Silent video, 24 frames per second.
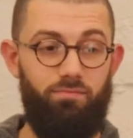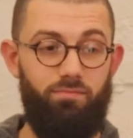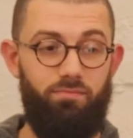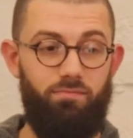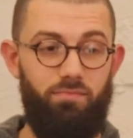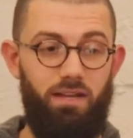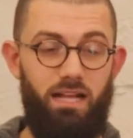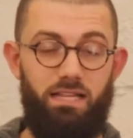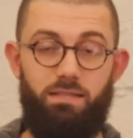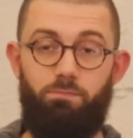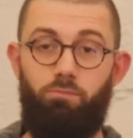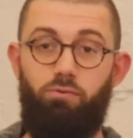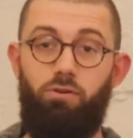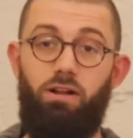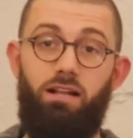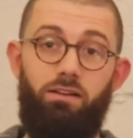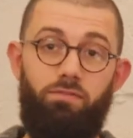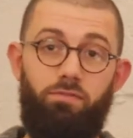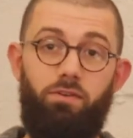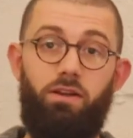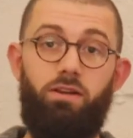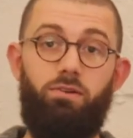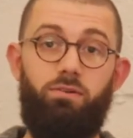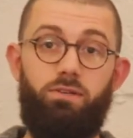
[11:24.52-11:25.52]
It's pretty
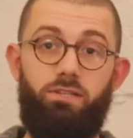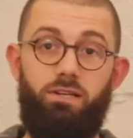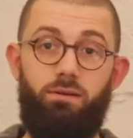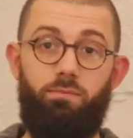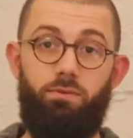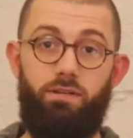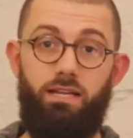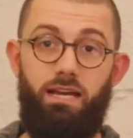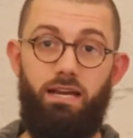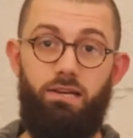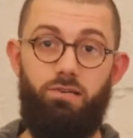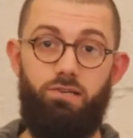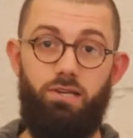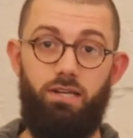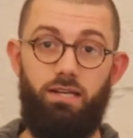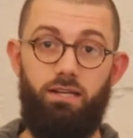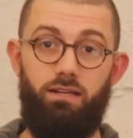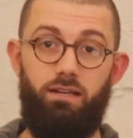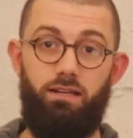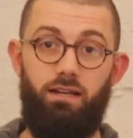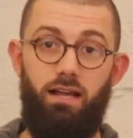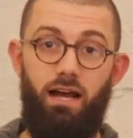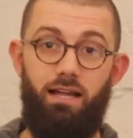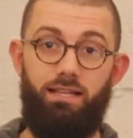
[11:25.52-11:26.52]
free to
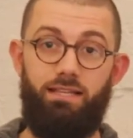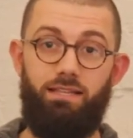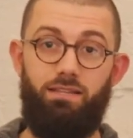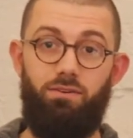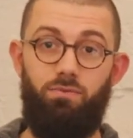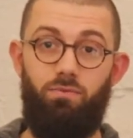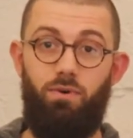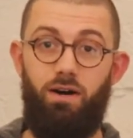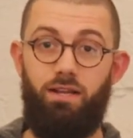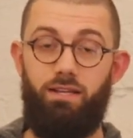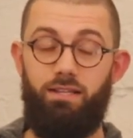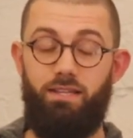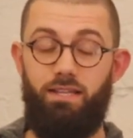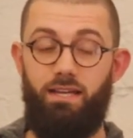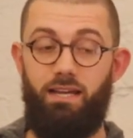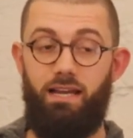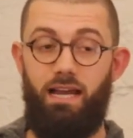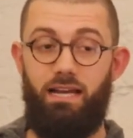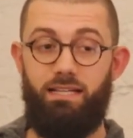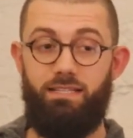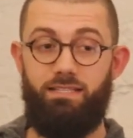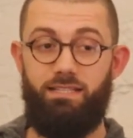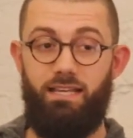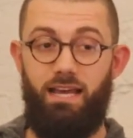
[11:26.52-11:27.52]
interpretation. I think the one thing
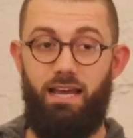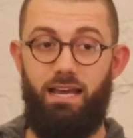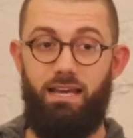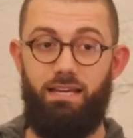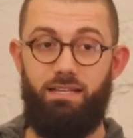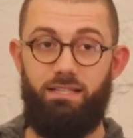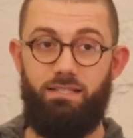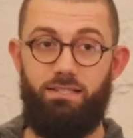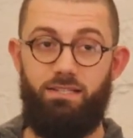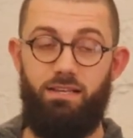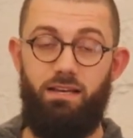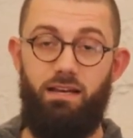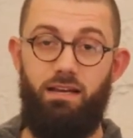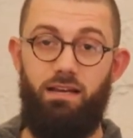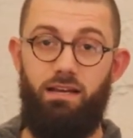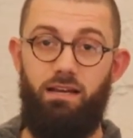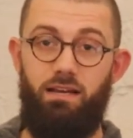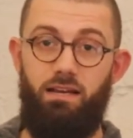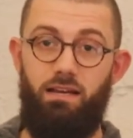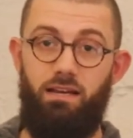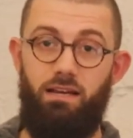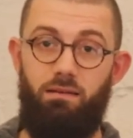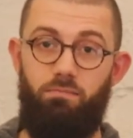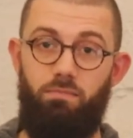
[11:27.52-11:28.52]
I'd say is
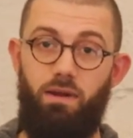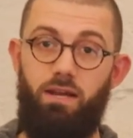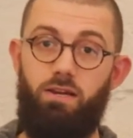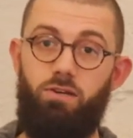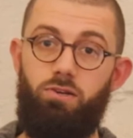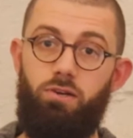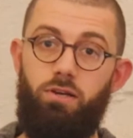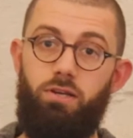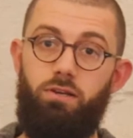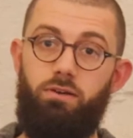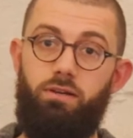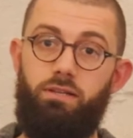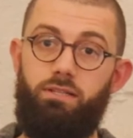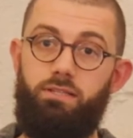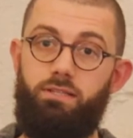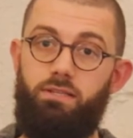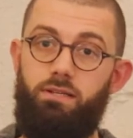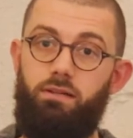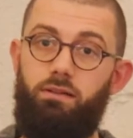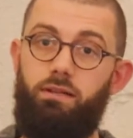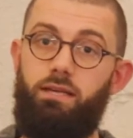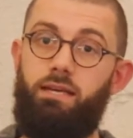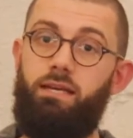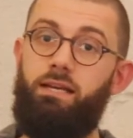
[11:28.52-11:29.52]
make sure you can
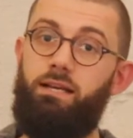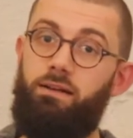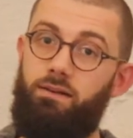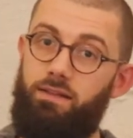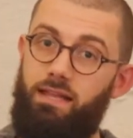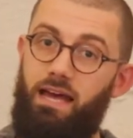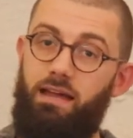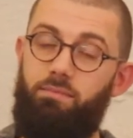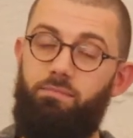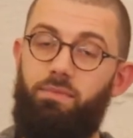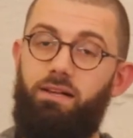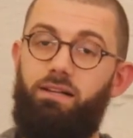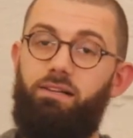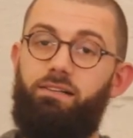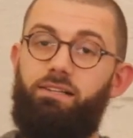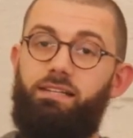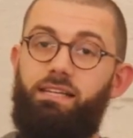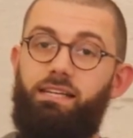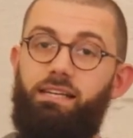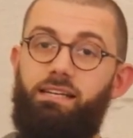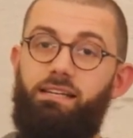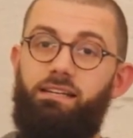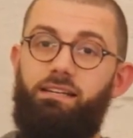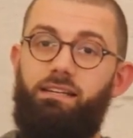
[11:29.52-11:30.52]
still hear that
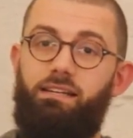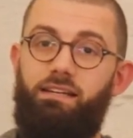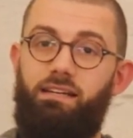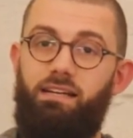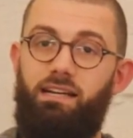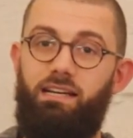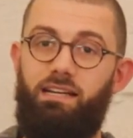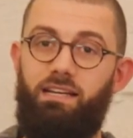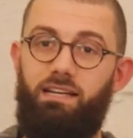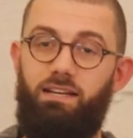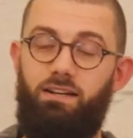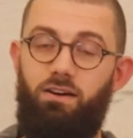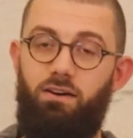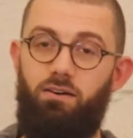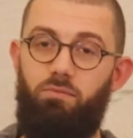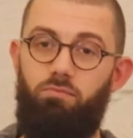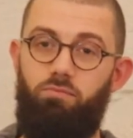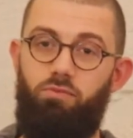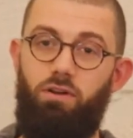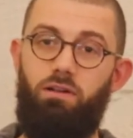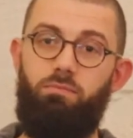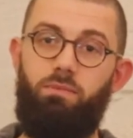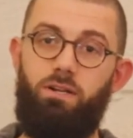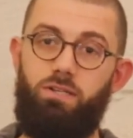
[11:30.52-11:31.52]
melody.
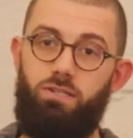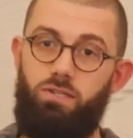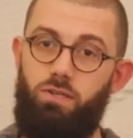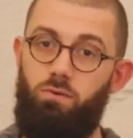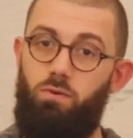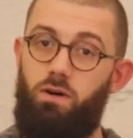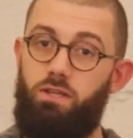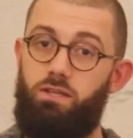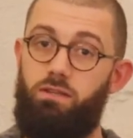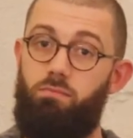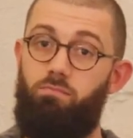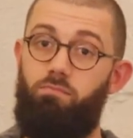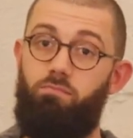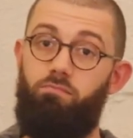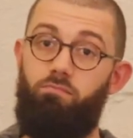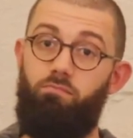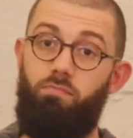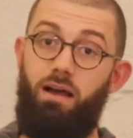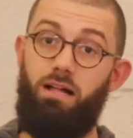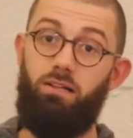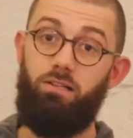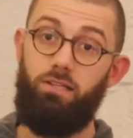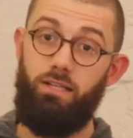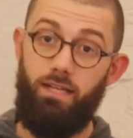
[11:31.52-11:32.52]
Pretty much you want the
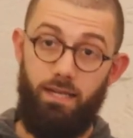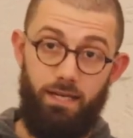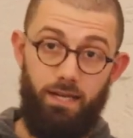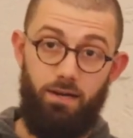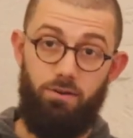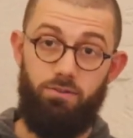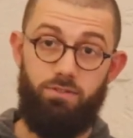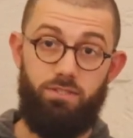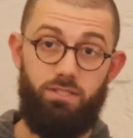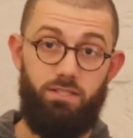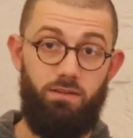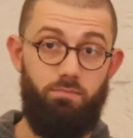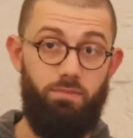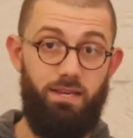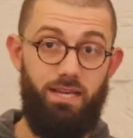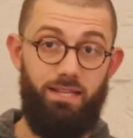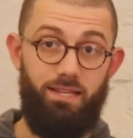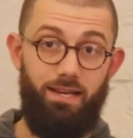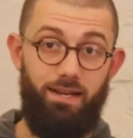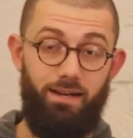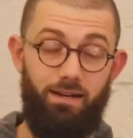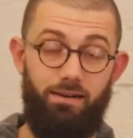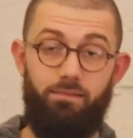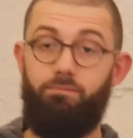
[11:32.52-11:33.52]
melody notes to be
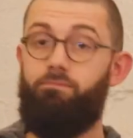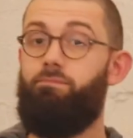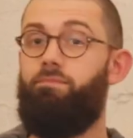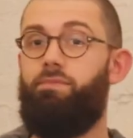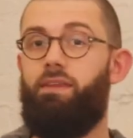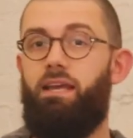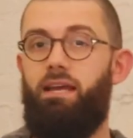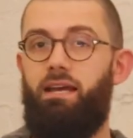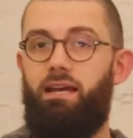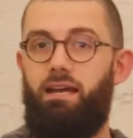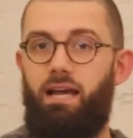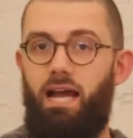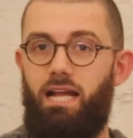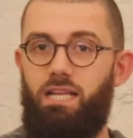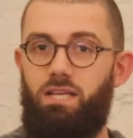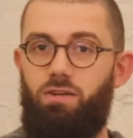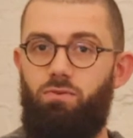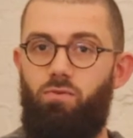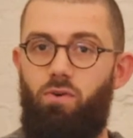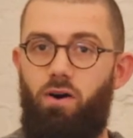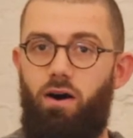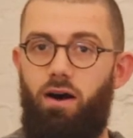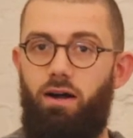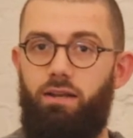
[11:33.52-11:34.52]
there, and
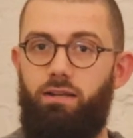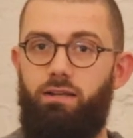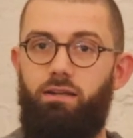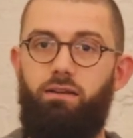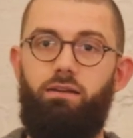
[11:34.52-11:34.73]
you want